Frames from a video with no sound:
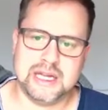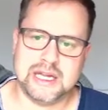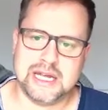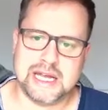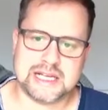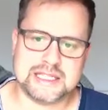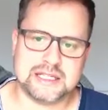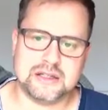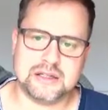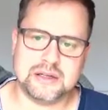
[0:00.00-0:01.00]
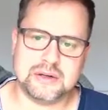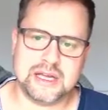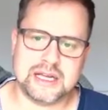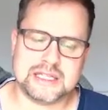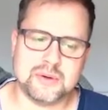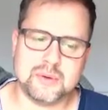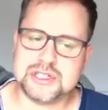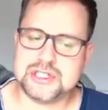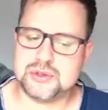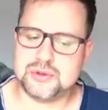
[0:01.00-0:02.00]
Excel wants
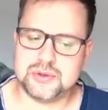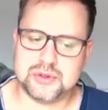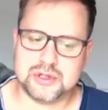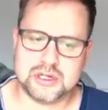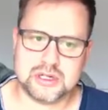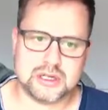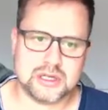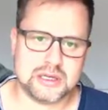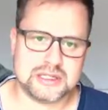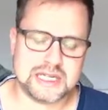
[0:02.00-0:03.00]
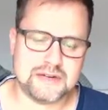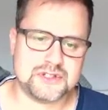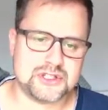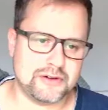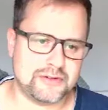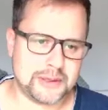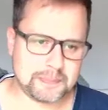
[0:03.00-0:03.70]
to save stuff in.